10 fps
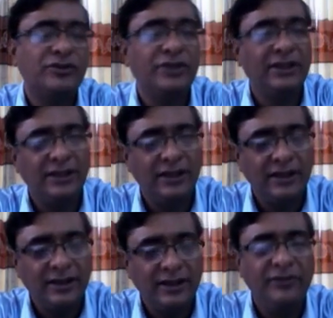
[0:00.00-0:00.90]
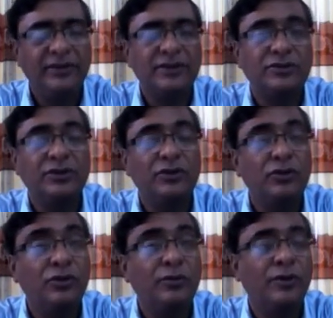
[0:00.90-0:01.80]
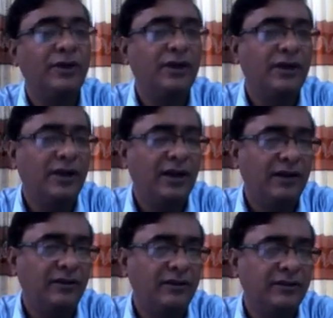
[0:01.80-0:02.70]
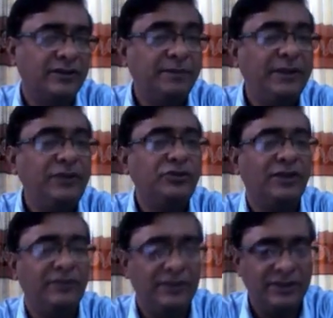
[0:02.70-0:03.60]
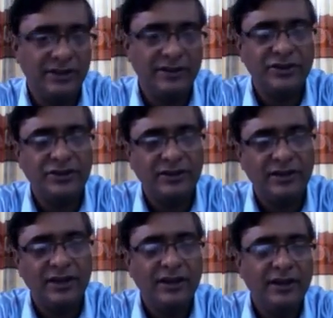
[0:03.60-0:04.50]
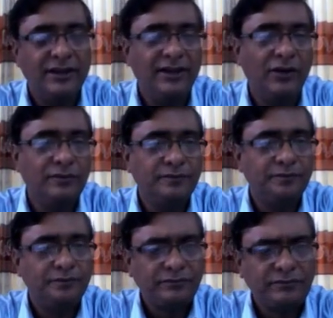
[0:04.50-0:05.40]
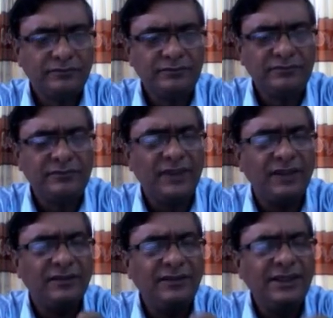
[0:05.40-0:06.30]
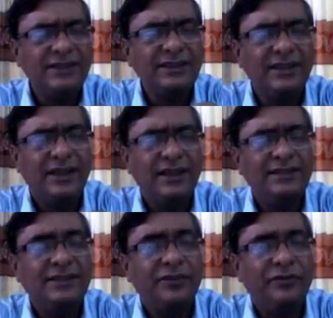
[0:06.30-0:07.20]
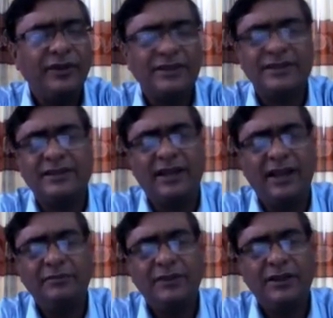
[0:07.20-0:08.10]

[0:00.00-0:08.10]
or in the rivers with the hope of spiritual regeneration. Now, this is the first time